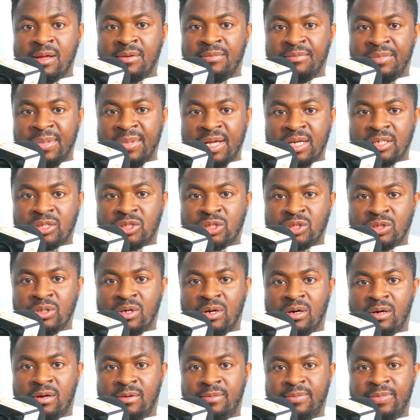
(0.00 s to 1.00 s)
Make
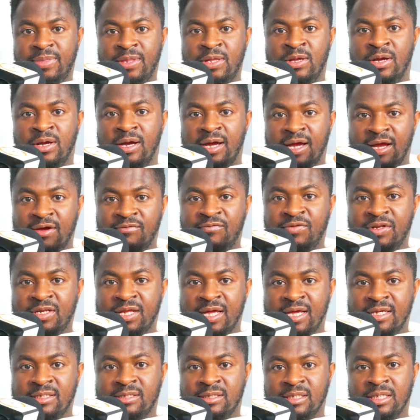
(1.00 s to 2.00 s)
sure your
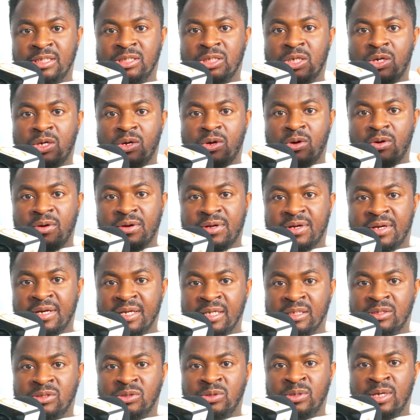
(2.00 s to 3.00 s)
evidence is
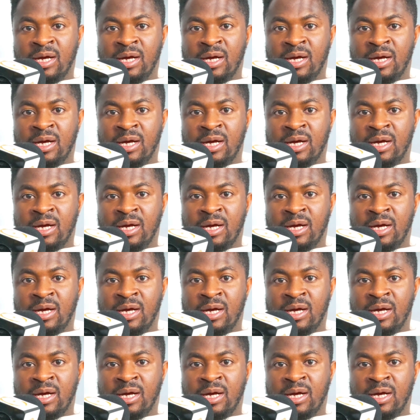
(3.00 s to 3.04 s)
concrete.